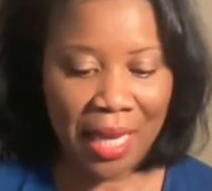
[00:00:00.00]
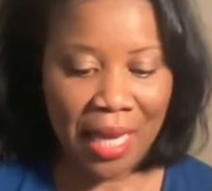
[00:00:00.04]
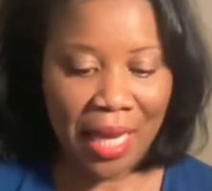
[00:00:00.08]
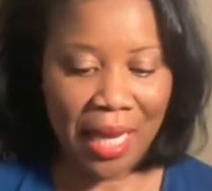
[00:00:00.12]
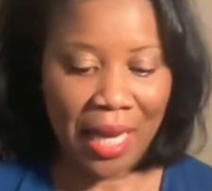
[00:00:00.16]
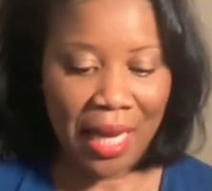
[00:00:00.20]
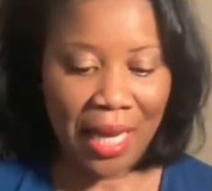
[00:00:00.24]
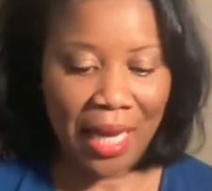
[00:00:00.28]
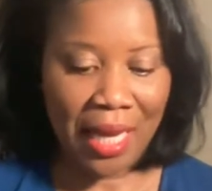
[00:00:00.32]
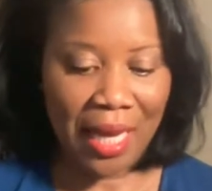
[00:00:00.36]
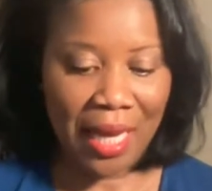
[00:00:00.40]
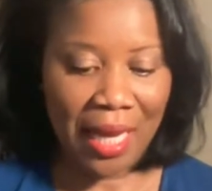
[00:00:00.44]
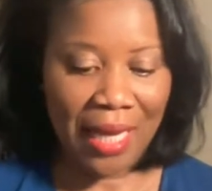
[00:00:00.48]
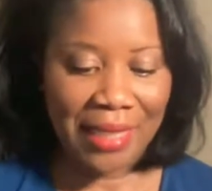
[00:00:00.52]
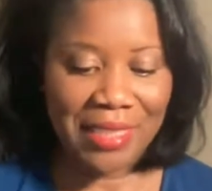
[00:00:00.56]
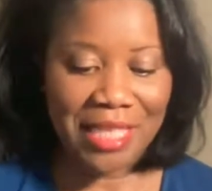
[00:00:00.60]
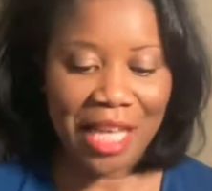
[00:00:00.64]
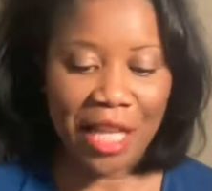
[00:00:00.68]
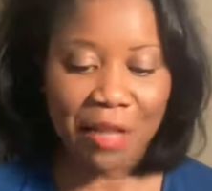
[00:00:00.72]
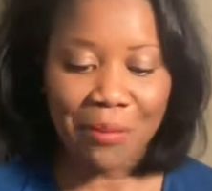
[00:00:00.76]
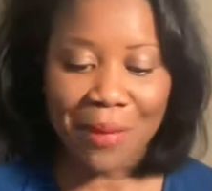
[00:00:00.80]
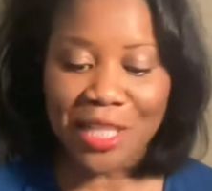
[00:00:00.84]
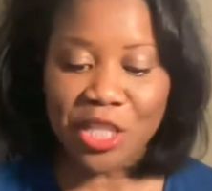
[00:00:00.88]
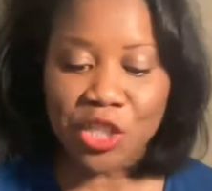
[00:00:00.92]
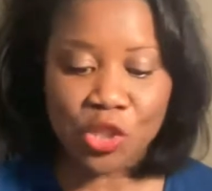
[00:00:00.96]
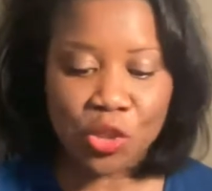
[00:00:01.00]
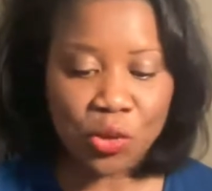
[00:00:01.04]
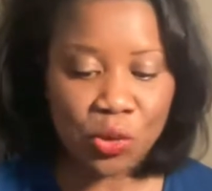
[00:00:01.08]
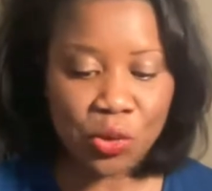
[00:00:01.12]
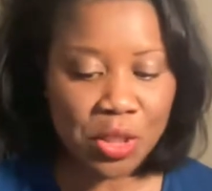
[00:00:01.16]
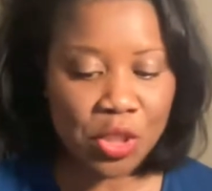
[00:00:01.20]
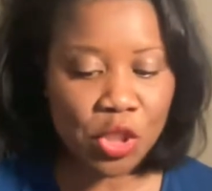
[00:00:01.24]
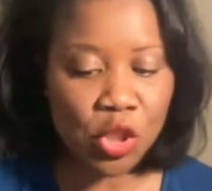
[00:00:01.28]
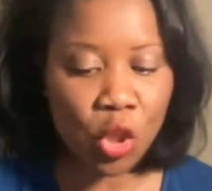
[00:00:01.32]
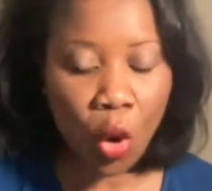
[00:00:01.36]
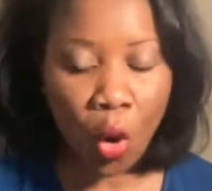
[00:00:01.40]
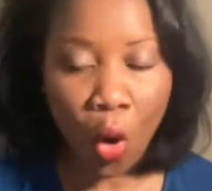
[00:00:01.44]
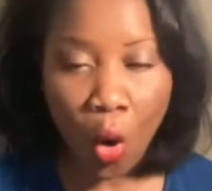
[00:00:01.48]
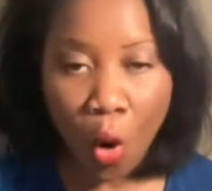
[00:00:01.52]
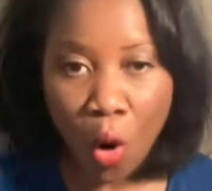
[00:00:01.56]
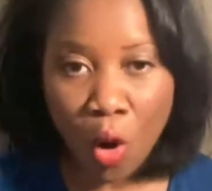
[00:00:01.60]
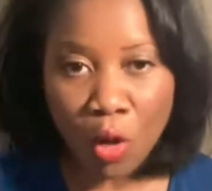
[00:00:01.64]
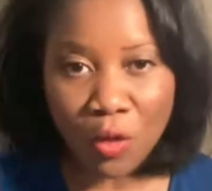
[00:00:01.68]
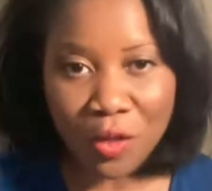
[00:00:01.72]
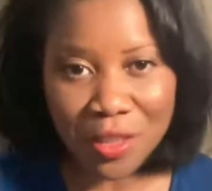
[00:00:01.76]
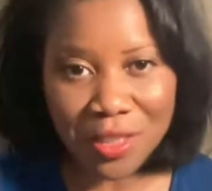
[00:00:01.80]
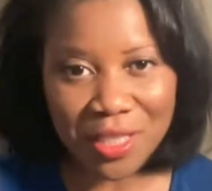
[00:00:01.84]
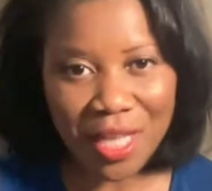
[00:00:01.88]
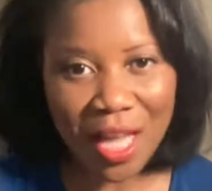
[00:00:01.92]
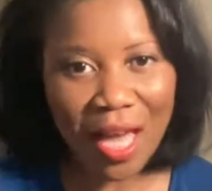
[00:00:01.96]
Uh, I tell my students all
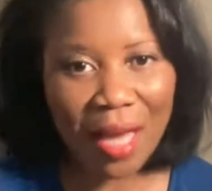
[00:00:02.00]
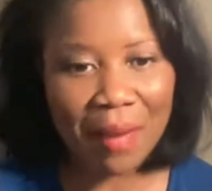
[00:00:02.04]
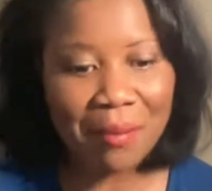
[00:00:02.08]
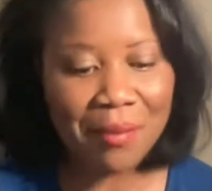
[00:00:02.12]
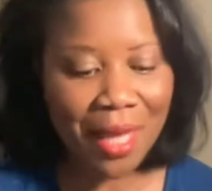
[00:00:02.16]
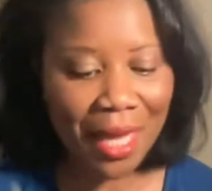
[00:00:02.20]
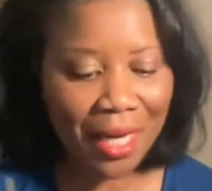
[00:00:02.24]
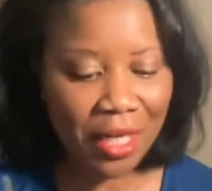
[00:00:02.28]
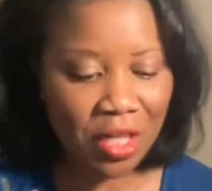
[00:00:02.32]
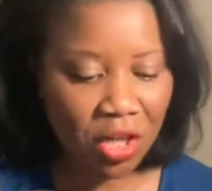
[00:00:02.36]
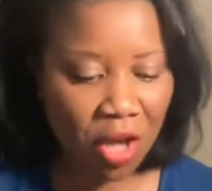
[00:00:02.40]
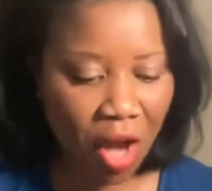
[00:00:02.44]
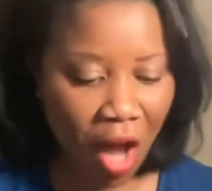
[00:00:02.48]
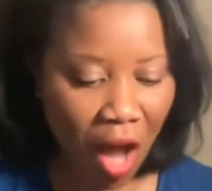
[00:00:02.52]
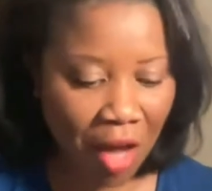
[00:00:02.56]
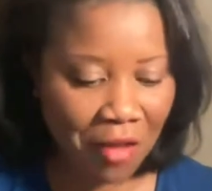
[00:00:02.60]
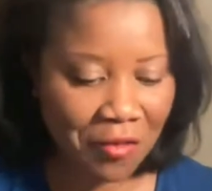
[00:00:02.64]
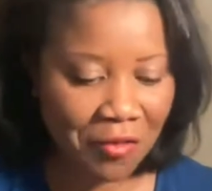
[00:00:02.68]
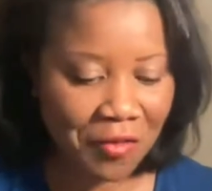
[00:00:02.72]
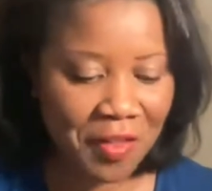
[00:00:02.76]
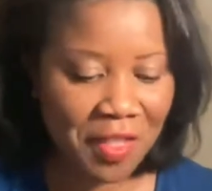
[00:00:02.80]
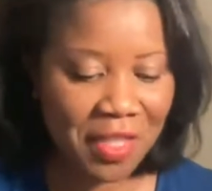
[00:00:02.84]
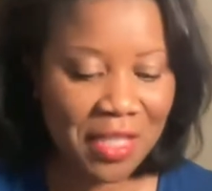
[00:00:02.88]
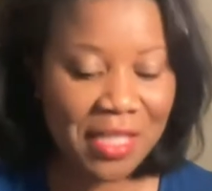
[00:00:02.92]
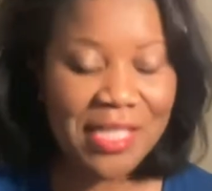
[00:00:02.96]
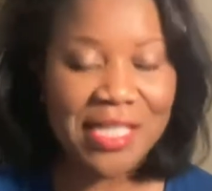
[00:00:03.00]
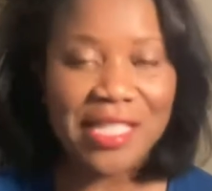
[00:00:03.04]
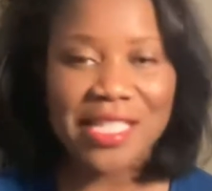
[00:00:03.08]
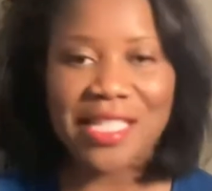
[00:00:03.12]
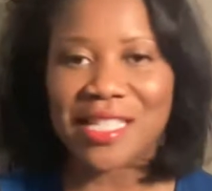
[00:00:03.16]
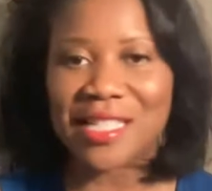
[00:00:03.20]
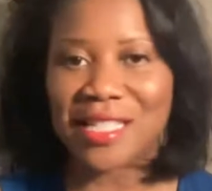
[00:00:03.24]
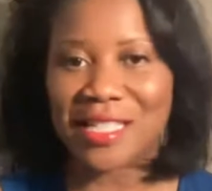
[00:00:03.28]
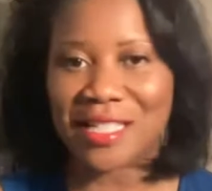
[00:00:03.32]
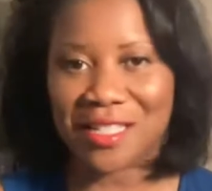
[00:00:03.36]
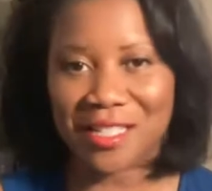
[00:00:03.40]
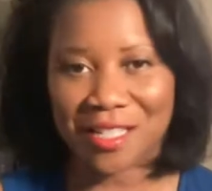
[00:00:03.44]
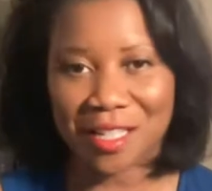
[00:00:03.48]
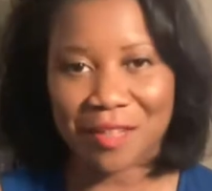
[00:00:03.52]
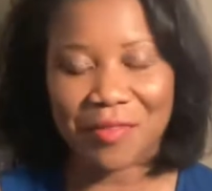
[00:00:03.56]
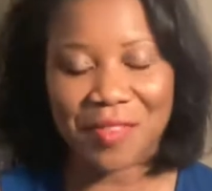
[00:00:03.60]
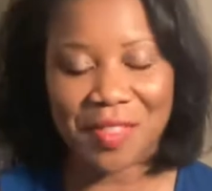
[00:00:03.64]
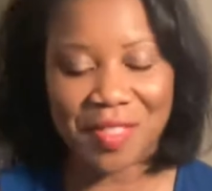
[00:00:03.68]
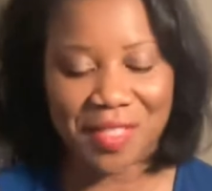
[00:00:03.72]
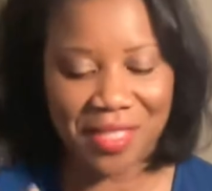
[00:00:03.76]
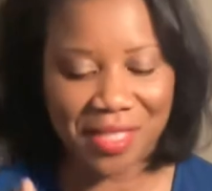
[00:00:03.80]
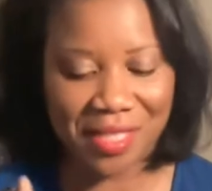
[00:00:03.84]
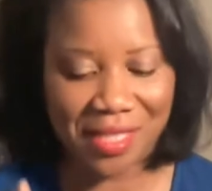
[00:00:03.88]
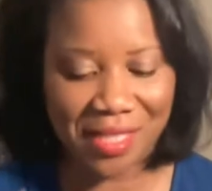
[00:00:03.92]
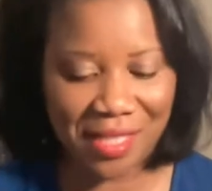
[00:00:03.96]
the time that confidence confidence is the stuff of
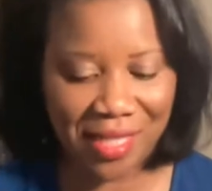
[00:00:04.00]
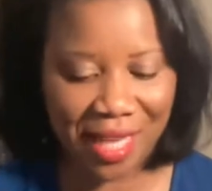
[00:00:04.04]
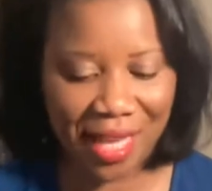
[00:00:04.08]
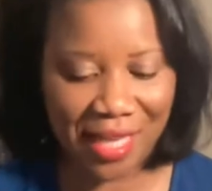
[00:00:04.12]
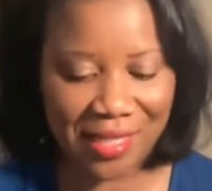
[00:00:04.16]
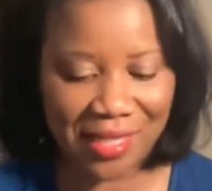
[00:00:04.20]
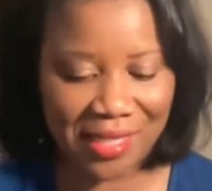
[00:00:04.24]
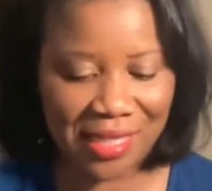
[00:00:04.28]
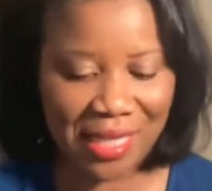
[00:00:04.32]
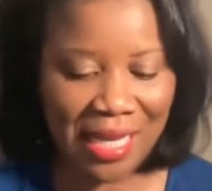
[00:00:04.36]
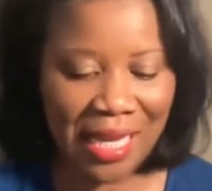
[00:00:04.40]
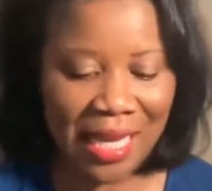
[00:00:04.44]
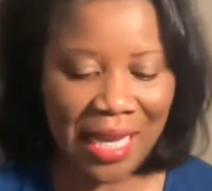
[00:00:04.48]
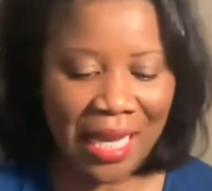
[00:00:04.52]
success.